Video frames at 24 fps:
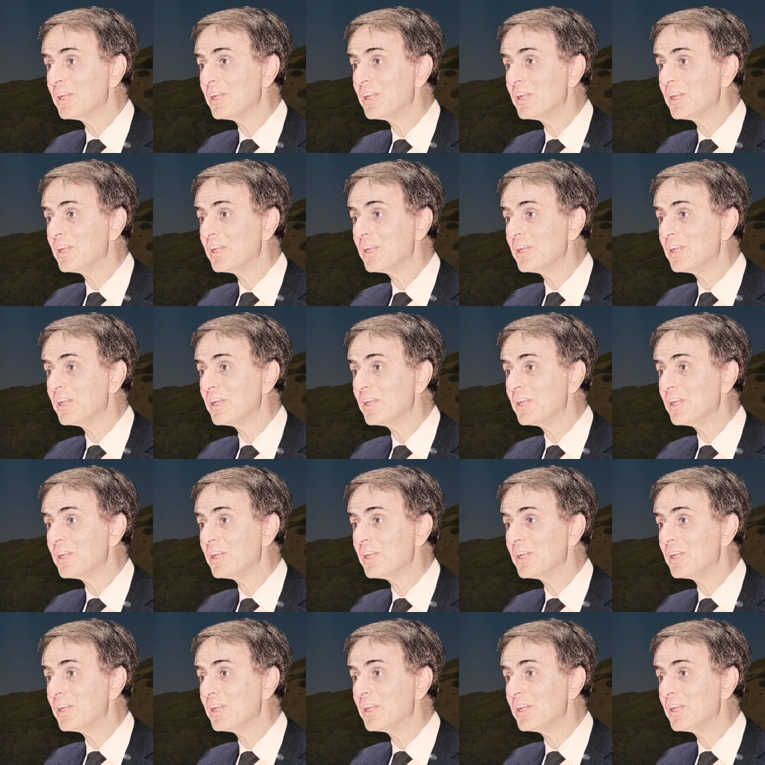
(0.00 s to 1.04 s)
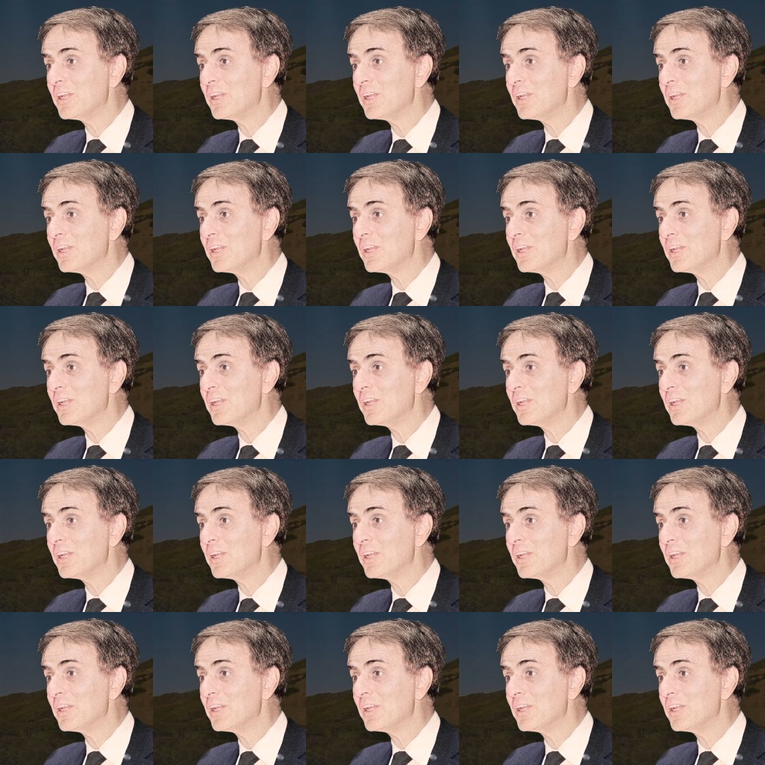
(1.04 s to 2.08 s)

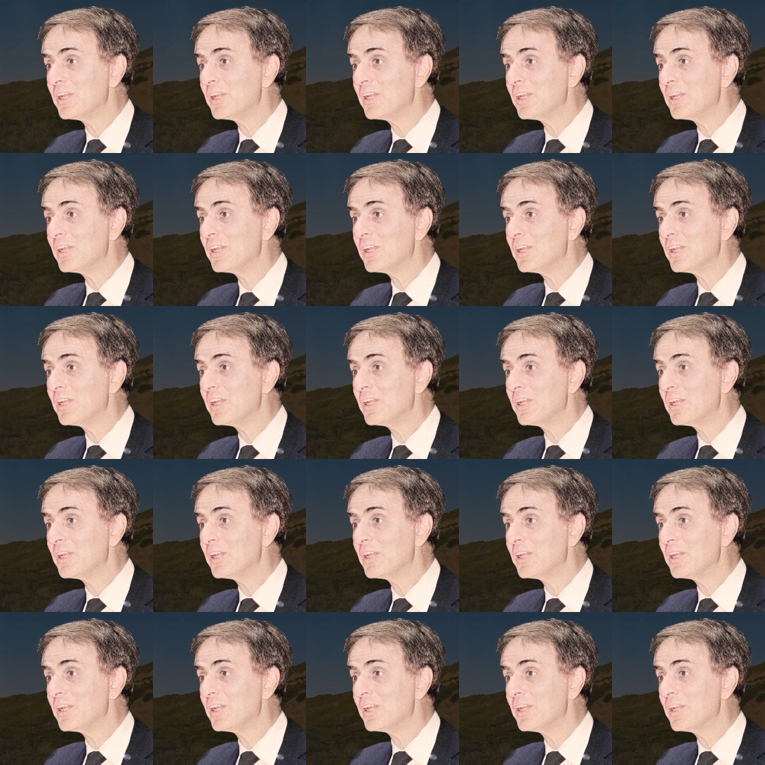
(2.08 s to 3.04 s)
[no speech]